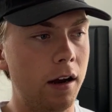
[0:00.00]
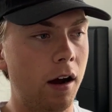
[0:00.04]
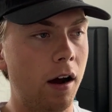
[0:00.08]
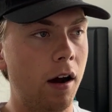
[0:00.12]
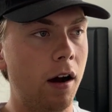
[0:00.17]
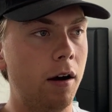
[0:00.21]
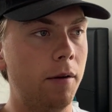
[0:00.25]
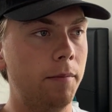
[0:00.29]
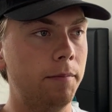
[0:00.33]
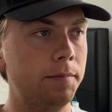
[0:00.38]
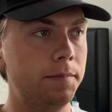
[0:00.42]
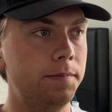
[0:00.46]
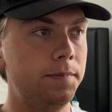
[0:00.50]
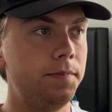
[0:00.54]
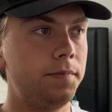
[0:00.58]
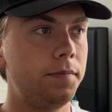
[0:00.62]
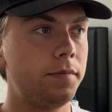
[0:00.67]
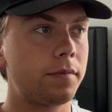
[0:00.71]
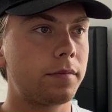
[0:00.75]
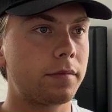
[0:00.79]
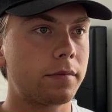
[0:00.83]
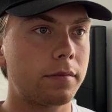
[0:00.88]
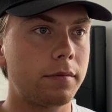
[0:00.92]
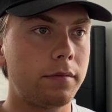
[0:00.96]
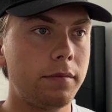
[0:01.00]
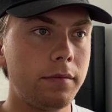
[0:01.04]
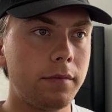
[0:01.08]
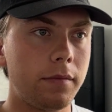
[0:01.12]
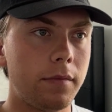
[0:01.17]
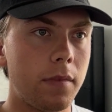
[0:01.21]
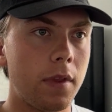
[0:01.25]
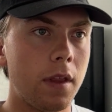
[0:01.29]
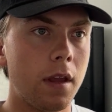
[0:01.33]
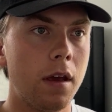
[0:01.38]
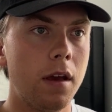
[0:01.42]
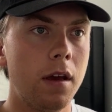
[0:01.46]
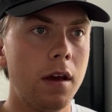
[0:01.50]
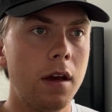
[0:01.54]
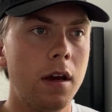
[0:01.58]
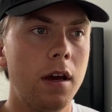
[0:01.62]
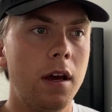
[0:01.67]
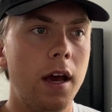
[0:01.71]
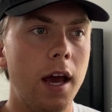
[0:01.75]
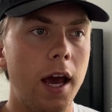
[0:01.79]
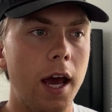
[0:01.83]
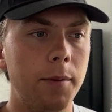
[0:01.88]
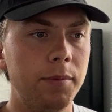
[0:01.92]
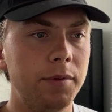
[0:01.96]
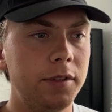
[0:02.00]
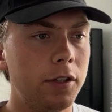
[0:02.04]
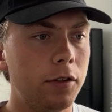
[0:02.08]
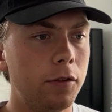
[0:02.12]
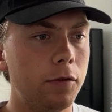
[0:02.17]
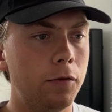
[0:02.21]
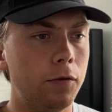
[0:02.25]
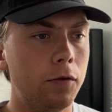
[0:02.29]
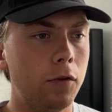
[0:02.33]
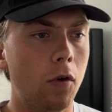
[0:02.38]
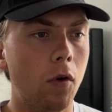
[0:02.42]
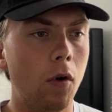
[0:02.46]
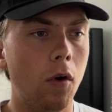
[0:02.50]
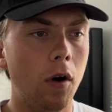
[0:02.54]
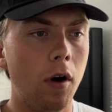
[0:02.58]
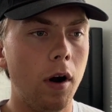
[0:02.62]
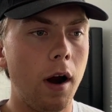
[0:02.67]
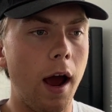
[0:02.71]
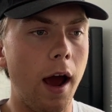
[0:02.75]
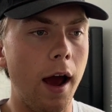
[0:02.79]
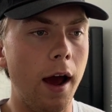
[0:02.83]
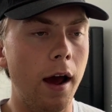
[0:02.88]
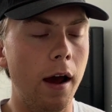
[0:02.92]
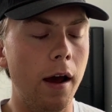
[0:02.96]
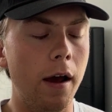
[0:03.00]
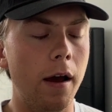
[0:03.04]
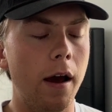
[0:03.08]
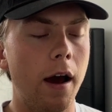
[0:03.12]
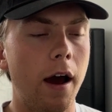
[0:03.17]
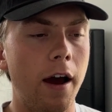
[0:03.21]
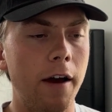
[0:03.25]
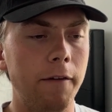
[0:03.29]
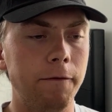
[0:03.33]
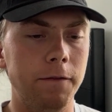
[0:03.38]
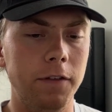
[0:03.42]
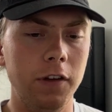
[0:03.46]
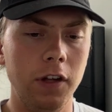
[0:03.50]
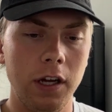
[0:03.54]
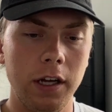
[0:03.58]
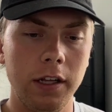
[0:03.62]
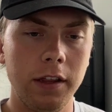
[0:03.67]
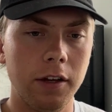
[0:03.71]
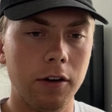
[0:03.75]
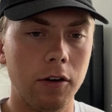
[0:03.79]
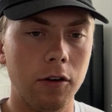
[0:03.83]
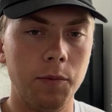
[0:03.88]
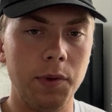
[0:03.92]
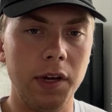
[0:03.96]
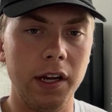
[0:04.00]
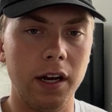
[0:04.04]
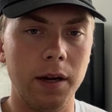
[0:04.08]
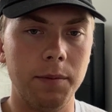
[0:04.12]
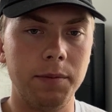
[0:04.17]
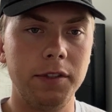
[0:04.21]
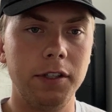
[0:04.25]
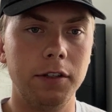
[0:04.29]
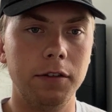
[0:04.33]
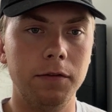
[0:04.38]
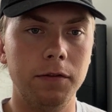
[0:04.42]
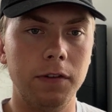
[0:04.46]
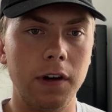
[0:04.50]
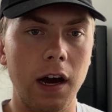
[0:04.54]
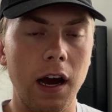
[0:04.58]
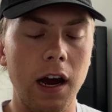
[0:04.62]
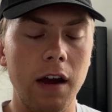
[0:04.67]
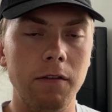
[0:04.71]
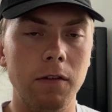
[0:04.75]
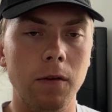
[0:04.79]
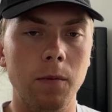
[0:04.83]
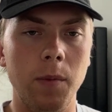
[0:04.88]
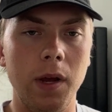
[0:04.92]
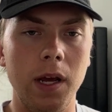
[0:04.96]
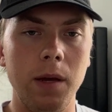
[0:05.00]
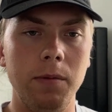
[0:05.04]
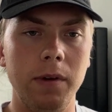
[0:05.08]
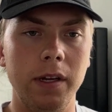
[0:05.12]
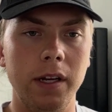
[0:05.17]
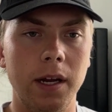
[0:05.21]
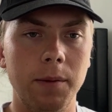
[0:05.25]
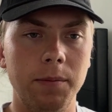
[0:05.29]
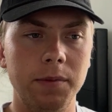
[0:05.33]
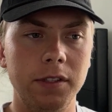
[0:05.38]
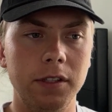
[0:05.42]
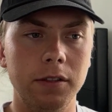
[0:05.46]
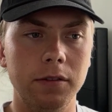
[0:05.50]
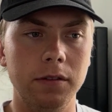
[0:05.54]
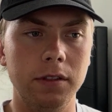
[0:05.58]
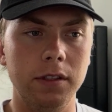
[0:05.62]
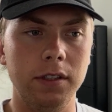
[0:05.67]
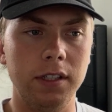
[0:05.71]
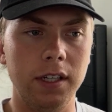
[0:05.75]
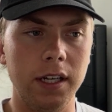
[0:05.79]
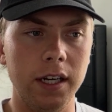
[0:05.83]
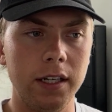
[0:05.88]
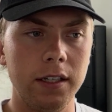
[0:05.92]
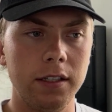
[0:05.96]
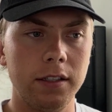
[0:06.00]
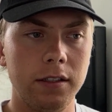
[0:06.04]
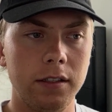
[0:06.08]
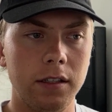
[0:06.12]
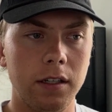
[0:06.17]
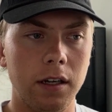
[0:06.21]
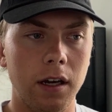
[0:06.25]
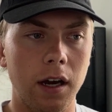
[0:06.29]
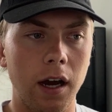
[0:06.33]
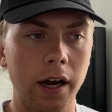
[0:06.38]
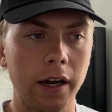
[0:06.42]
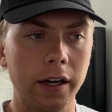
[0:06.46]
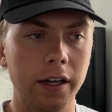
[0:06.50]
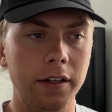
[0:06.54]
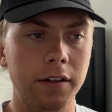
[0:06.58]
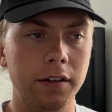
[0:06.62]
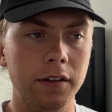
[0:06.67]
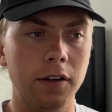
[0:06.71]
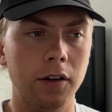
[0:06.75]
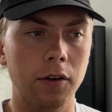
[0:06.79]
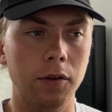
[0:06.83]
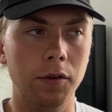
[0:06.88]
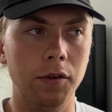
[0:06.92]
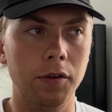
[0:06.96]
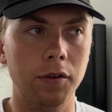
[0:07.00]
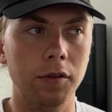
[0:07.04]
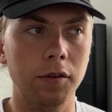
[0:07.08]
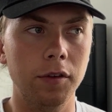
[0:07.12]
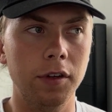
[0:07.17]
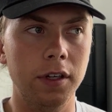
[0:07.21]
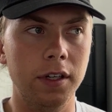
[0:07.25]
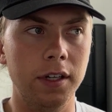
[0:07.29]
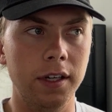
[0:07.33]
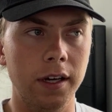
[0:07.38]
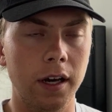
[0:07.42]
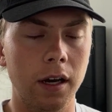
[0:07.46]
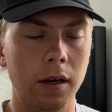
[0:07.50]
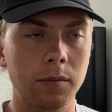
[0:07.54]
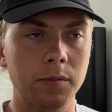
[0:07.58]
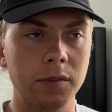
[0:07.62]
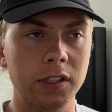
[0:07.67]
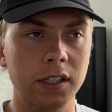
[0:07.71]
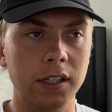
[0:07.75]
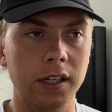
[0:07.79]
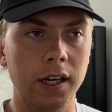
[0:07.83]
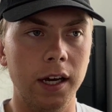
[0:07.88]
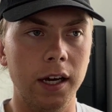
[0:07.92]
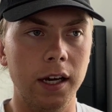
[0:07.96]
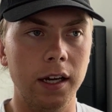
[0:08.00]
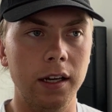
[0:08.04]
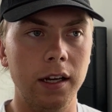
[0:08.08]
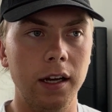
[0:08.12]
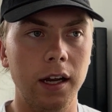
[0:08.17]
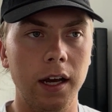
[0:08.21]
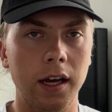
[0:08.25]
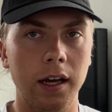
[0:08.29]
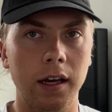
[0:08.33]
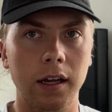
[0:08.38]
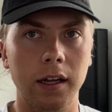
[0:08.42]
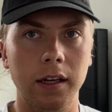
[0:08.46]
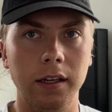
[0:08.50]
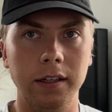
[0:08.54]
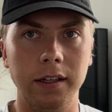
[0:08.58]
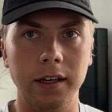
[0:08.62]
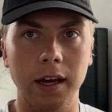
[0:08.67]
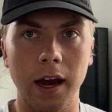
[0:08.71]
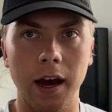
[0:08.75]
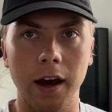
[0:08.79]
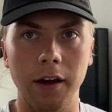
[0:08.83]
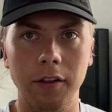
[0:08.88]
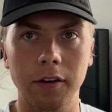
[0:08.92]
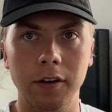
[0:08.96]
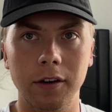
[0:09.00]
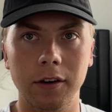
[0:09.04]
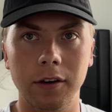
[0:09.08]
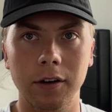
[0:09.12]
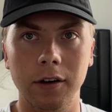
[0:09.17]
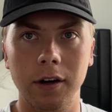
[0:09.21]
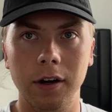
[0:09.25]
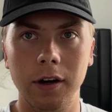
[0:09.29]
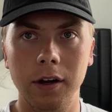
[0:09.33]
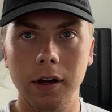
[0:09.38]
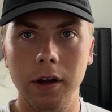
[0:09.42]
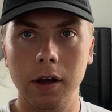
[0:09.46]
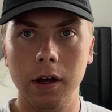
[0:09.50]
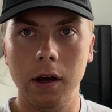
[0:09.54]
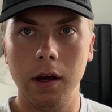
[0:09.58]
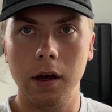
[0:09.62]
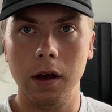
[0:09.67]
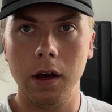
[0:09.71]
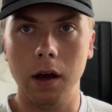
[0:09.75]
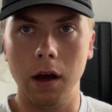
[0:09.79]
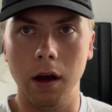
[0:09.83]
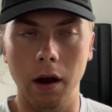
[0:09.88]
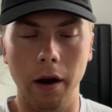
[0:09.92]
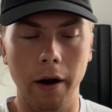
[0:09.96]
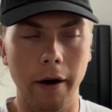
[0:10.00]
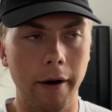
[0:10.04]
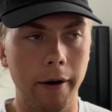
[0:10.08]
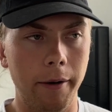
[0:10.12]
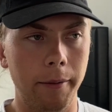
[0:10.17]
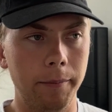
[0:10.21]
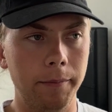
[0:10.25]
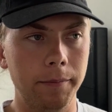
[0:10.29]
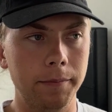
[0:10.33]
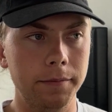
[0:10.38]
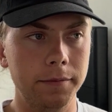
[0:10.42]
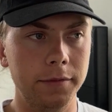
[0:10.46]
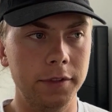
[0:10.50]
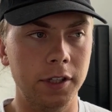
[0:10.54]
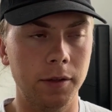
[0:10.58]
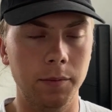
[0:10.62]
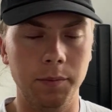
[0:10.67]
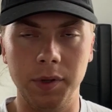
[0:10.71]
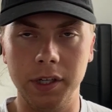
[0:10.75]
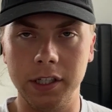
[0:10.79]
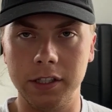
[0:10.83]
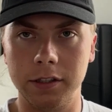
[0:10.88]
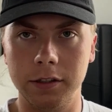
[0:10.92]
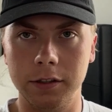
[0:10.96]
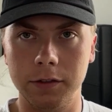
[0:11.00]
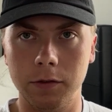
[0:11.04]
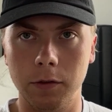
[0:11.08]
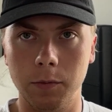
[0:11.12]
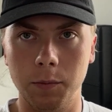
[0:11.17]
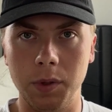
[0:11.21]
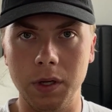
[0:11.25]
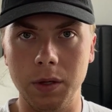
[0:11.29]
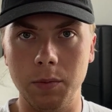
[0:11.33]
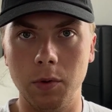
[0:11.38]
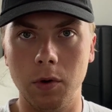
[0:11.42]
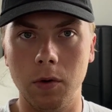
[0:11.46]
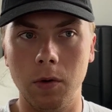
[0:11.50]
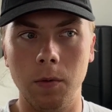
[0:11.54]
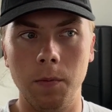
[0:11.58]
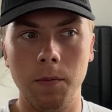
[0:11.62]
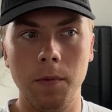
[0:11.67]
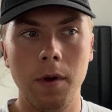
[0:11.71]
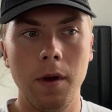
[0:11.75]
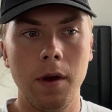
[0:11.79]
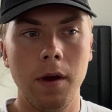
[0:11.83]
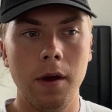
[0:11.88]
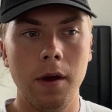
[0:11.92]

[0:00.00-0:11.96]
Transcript: Um, episode four. I, I feel like there will be an episode five and maybe an episode six. I need to go through the DMs again and gather um, some pictures from people.